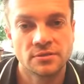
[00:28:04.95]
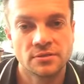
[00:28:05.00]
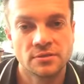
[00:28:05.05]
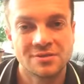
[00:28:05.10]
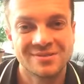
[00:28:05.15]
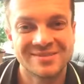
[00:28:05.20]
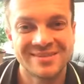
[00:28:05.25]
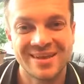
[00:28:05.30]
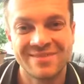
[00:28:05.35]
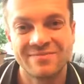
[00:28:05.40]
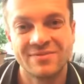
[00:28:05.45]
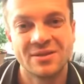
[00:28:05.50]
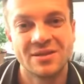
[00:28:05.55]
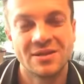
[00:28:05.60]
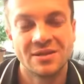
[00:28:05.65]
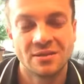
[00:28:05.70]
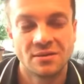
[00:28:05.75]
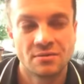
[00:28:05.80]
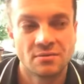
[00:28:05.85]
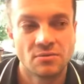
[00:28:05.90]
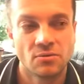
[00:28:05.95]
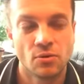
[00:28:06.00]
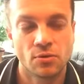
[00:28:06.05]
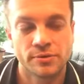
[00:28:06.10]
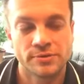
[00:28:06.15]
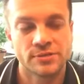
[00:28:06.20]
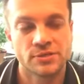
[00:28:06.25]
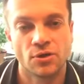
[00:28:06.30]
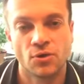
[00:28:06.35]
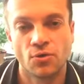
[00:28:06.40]
7 or
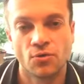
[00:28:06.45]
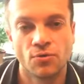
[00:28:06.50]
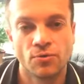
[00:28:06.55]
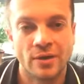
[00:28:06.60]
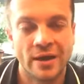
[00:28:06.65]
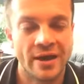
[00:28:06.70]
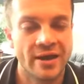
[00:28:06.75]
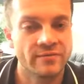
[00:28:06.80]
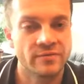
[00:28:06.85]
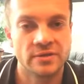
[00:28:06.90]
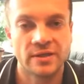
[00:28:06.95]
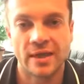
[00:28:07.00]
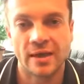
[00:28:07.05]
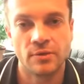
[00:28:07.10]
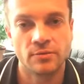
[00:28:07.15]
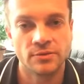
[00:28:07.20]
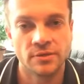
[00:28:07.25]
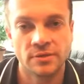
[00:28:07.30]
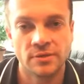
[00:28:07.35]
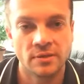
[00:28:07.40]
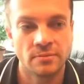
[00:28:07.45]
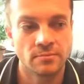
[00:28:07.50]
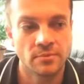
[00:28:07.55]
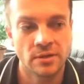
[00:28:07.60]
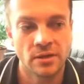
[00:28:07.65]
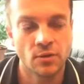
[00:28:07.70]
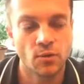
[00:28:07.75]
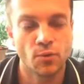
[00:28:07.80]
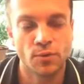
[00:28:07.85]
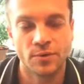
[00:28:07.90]
so, I haven't counted them, but
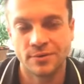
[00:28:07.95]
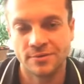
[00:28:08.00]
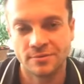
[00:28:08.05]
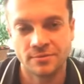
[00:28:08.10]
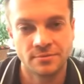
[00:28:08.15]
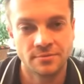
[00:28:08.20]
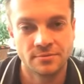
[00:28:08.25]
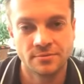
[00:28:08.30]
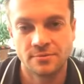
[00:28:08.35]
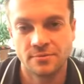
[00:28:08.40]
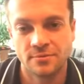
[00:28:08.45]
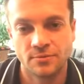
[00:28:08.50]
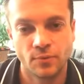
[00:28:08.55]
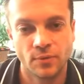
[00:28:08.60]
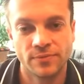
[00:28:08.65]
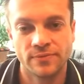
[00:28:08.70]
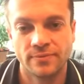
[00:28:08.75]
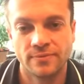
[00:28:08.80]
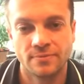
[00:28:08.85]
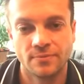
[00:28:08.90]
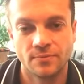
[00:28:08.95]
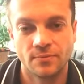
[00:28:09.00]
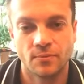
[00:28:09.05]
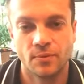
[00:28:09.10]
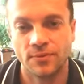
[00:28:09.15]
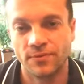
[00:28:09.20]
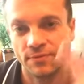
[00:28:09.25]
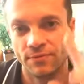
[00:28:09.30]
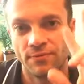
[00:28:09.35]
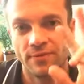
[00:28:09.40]
according to
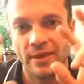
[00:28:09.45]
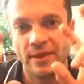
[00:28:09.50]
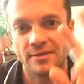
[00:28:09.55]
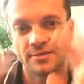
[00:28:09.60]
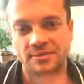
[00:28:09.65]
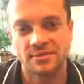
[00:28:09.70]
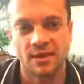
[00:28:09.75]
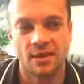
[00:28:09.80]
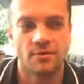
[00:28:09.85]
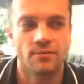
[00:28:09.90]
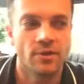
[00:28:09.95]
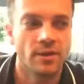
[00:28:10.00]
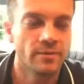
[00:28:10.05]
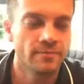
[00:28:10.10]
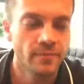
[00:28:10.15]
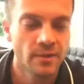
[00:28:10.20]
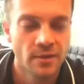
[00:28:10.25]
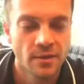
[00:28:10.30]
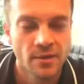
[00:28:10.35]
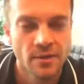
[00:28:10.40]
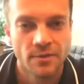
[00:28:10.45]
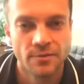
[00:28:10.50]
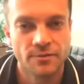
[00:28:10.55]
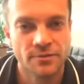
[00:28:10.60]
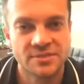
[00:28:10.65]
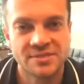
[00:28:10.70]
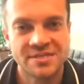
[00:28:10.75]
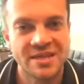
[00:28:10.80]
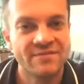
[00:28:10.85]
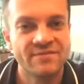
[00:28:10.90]
what they say, right?
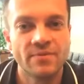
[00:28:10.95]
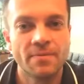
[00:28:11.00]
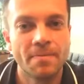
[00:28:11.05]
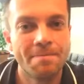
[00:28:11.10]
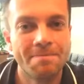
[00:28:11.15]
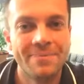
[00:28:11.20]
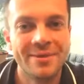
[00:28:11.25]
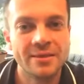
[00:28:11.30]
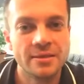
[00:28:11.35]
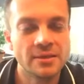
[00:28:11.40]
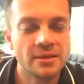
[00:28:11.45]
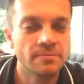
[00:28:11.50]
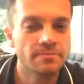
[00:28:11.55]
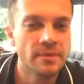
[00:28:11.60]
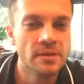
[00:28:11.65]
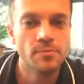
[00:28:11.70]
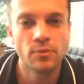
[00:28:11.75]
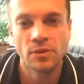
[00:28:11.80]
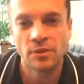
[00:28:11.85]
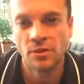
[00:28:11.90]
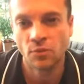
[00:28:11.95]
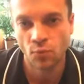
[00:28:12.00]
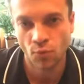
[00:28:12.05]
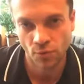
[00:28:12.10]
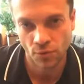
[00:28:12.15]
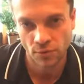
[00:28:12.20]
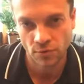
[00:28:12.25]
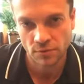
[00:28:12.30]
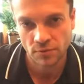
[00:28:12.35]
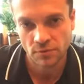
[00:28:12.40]
There's 7 billion people in the
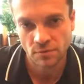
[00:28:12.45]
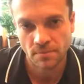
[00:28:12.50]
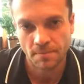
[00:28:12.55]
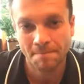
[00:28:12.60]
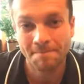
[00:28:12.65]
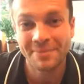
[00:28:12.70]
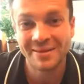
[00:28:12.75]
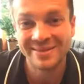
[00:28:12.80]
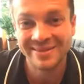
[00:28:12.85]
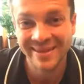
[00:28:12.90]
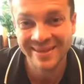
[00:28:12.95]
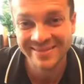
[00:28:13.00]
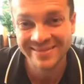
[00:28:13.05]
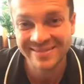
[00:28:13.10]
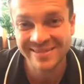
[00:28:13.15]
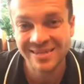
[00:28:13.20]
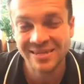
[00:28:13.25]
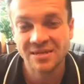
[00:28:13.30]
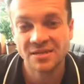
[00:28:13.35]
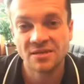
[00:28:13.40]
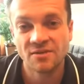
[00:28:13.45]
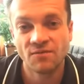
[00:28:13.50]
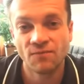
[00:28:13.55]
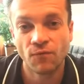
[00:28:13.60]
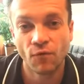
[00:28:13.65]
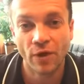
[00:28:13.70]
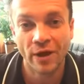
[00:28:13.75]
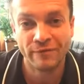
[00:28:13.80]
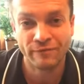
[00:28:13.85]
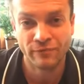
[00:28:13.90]
world. Plenty
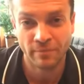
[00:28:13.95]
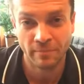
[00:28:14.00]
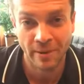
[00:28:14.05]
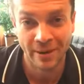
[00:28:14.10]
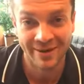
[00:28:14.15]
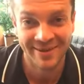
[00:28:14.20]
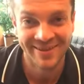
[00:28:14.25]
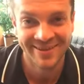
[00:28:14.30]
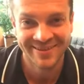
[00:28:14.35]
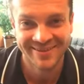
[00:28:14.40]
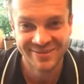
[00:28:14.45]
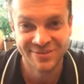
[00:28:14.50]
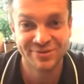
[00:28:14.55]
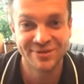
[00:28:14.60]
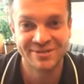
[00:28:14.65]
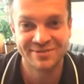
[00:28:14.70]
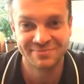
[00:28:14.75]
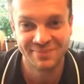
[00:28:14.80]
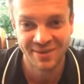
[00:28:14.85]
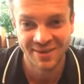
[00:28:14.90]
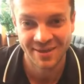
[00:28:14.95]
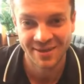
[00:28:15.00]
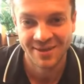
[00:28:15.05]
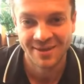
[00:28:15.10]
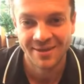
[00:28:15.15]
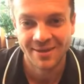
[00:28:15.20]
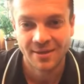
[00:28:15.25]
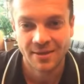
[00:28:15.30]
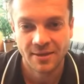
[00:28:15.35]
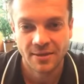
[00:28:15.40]
for everybody, trust me.
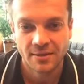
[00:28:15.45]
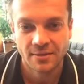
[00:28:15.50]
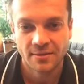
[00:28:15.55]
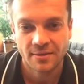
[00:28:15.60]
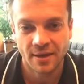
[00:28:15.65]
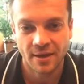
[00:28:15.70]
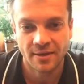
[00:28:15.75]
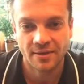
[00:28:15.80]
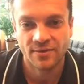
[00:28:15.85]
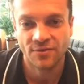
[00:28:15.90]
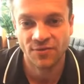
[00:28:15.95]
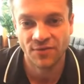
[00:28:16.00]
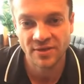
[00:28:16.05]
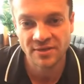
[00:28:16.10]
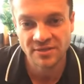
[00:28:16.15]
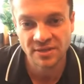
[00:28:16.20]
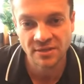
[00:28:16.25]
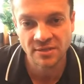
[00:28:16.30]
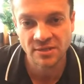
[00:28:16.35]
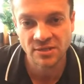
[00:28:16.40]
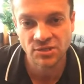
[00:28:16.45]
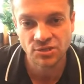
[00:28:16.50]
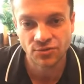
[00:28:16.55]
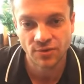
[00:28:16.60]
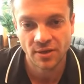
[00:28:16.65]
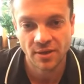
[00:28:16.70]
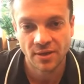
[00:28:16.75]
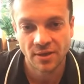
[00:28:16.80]
Okay, this industry,